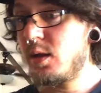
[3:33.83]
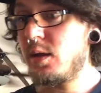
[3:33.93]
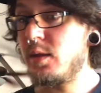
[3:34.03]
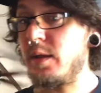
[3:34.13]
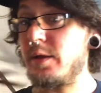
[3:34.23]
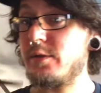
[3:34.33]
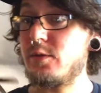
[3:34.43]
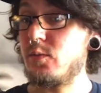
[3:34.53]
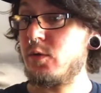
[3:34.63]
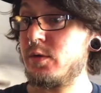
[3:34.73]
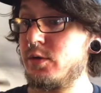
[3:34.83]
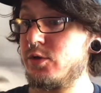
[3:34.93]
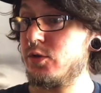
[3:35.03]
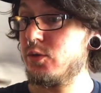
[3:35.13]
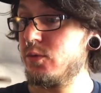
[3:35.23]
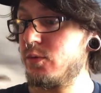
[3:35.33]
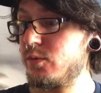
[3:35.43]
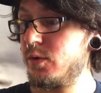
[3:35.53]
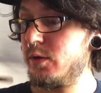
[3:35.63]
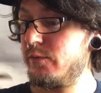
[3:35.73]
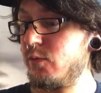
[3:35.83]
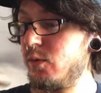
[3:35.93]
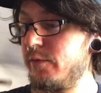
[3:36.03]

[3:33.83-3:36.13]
and that's 1, 2, 3, 4,